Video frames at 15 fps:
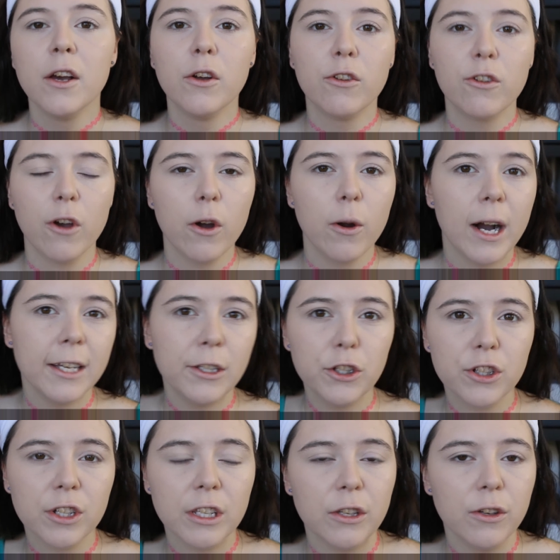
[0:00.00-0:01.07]
so I
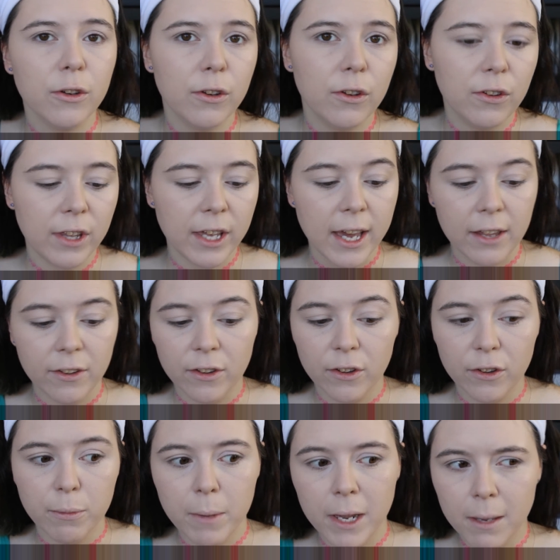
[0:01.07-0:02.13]
usually use the
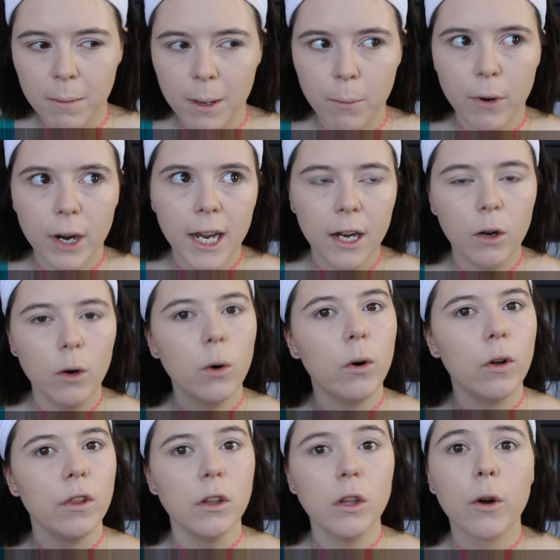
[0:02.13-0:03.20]
Essence Make Me Brow
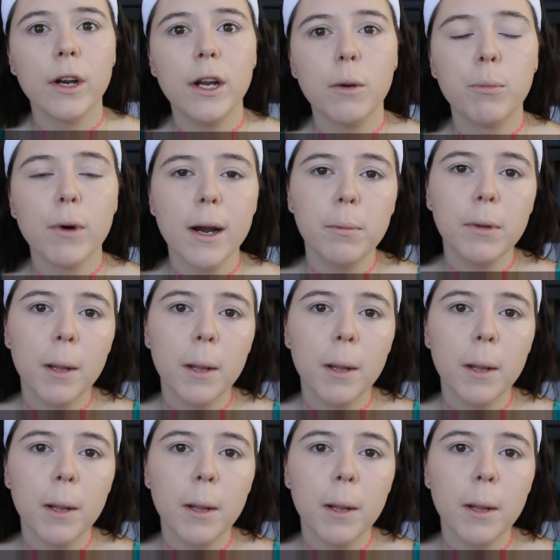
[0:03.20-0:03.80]
or the L'Oreal Brow